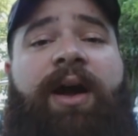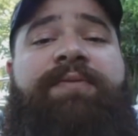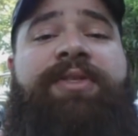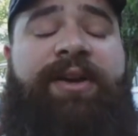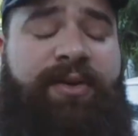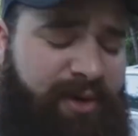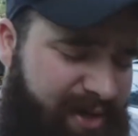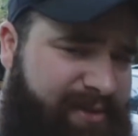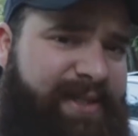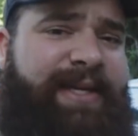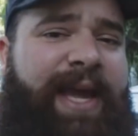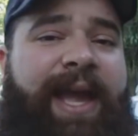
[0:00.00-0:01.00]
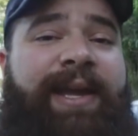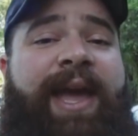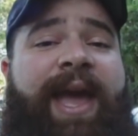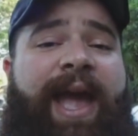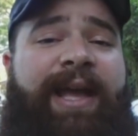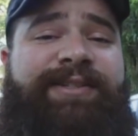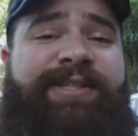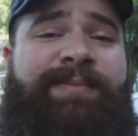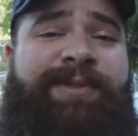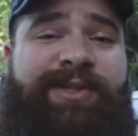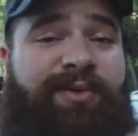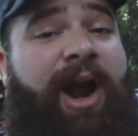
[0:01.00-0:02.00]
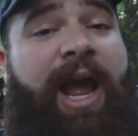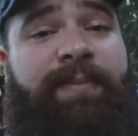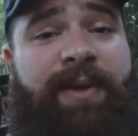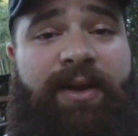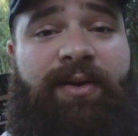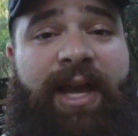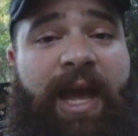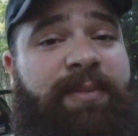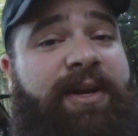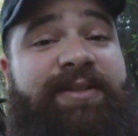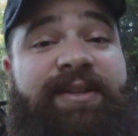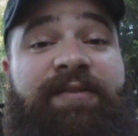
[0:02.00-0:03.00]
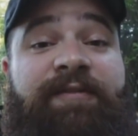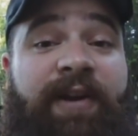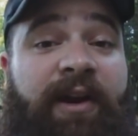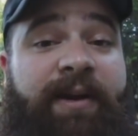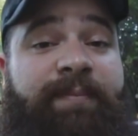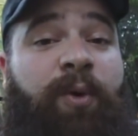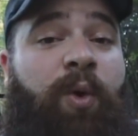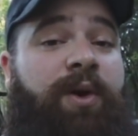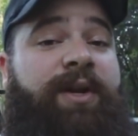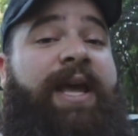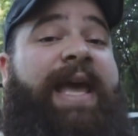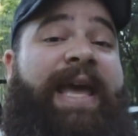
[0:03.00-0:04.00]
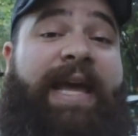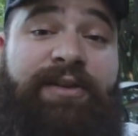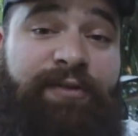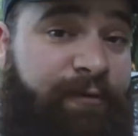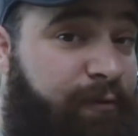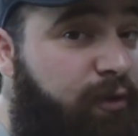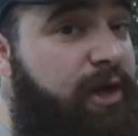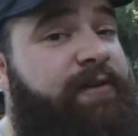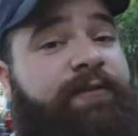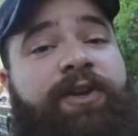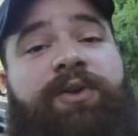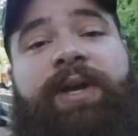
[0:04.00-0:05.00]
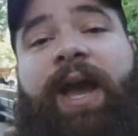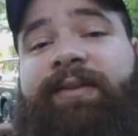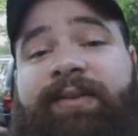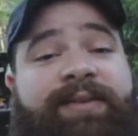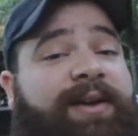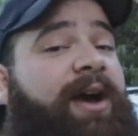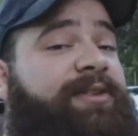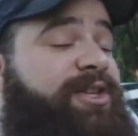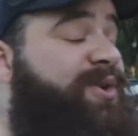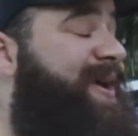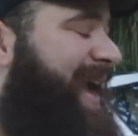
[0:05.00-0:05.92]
of the Grizzly Gang and subscribing, okay? Because it's very important. It's free for you guys, doesn't cost you